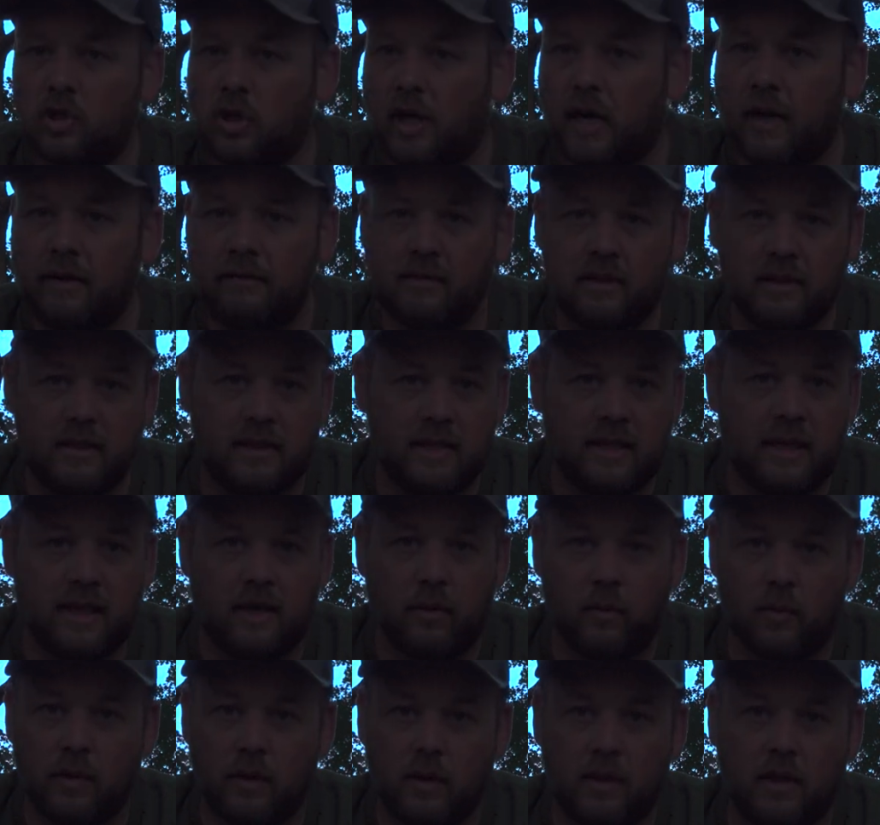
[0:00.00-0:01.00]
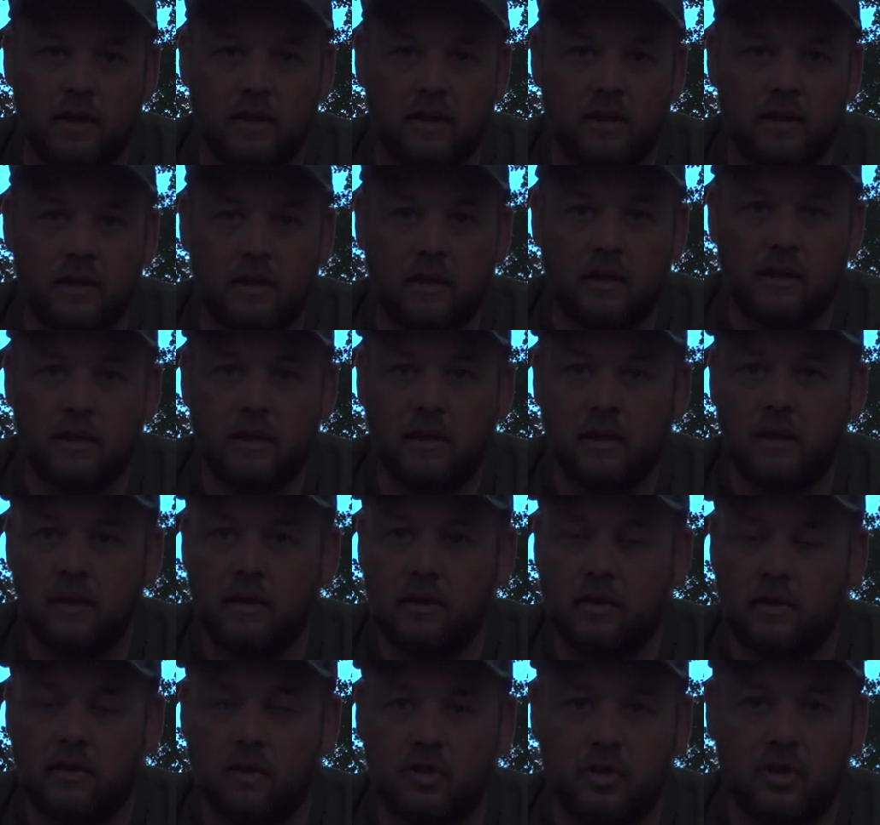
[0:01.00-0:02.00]
traveling downwind.
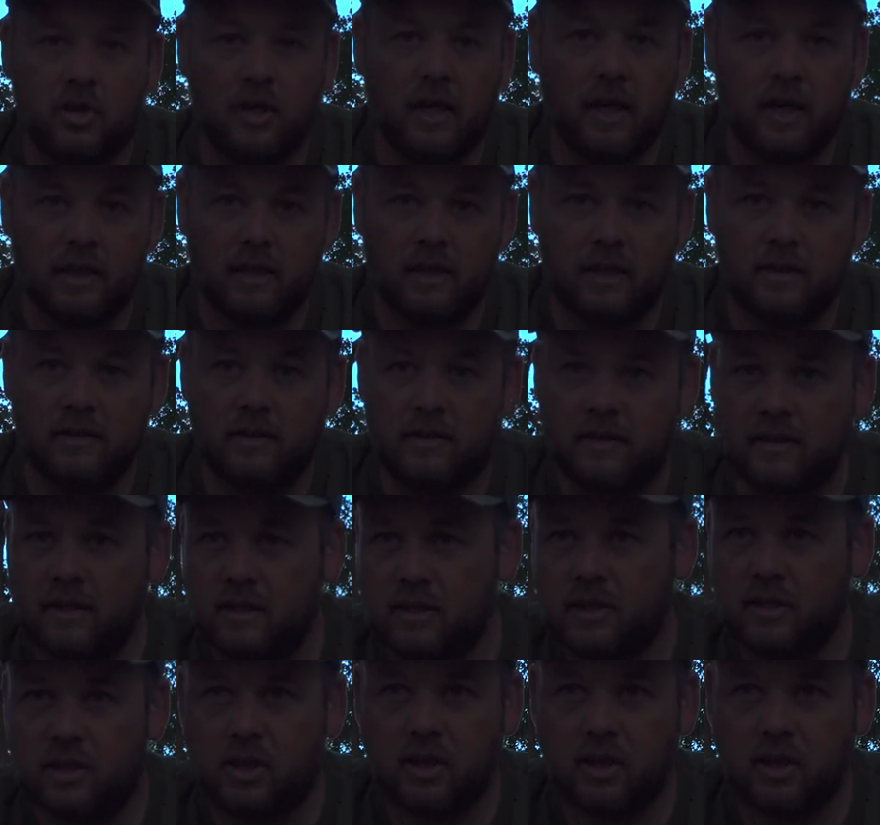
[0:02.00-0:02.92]
They're scent